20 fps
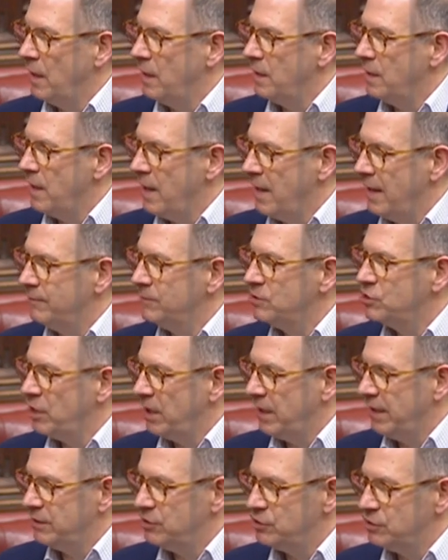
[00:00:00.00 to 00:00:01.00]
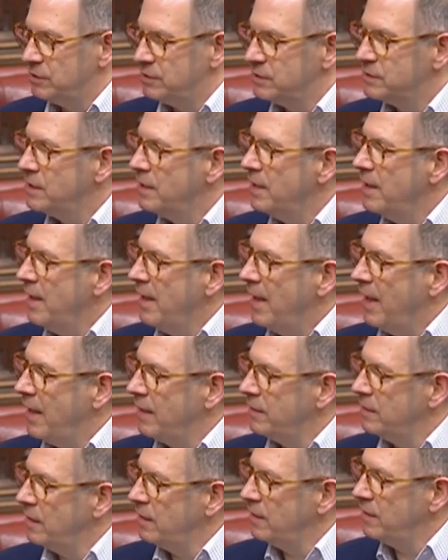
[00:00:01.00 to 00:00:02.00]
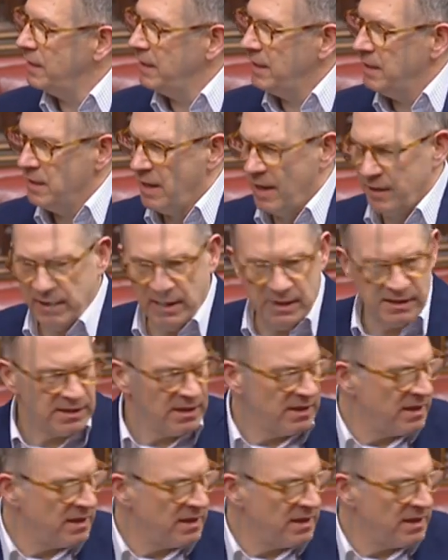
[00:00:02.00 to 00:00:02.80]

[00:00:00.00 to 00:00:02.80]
name changes, and that I think it's the